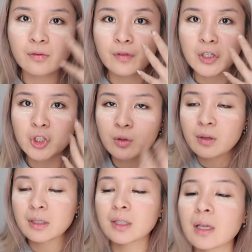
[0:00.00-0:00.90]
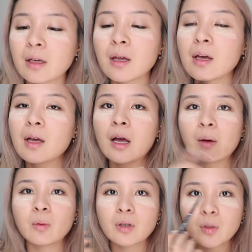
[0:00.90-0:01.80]
finish doing its thing,
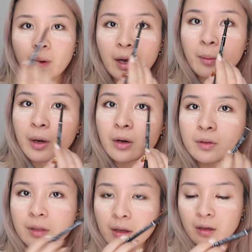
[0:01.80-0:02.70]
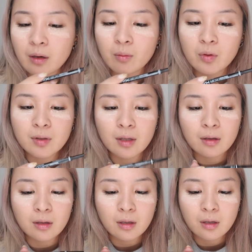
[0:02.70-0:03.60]
I'm going to do my eyebrows, and then I'm
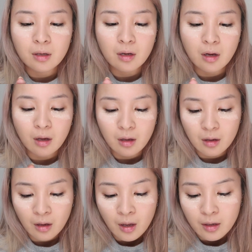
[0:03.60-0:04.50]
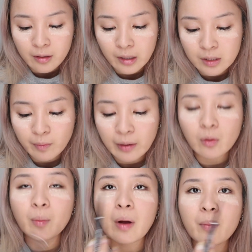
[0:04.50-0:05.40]
using the NYX
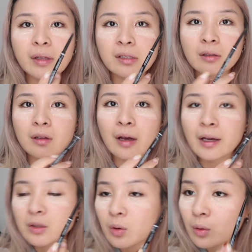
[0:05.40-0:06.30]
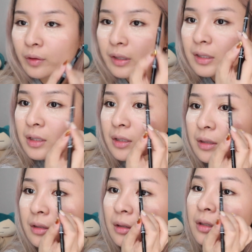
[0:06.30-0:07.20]
Micro Brown Pencil. I totally
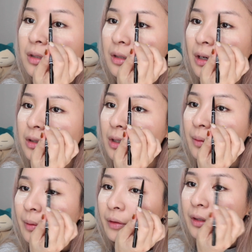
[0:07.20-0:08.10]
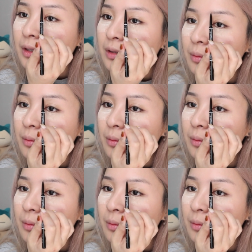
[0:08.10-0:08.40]
stocked up on these